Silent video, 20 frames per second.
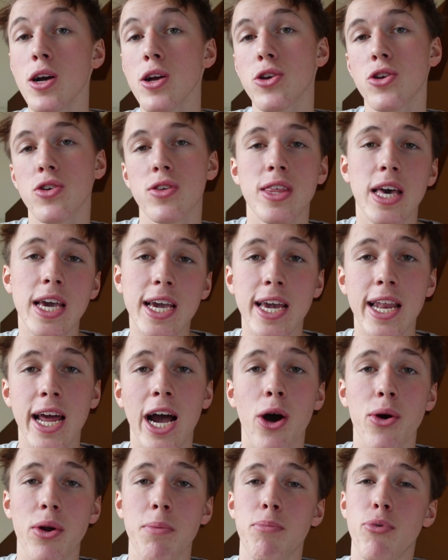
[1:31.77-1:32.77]
Just take it
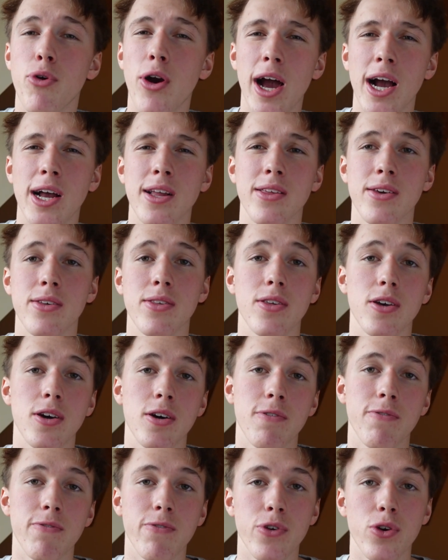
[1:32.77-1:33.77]
out and practice
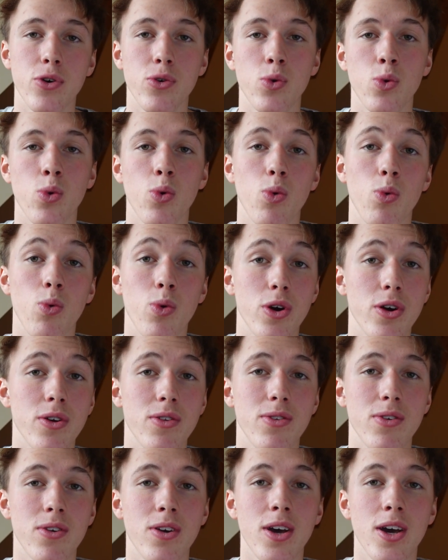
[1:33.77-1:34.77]
a few
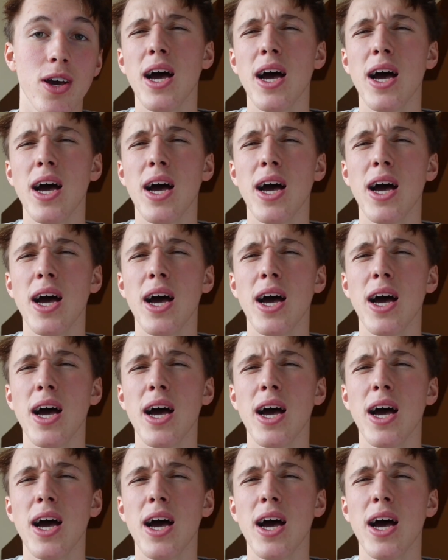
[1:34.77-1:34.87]
words.